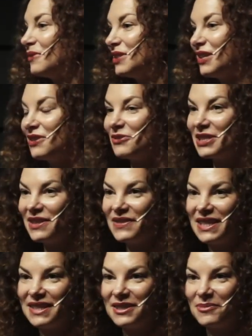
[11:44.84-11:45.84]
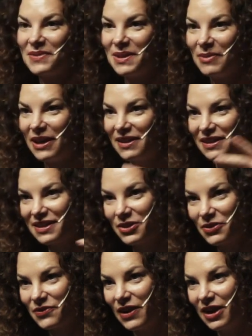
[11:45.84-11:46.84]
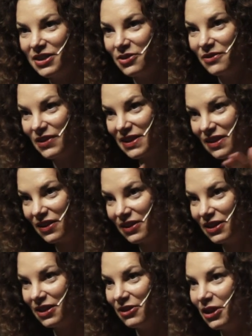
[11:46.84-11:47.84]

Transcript: regenerative systems, about this sort of idea of a circular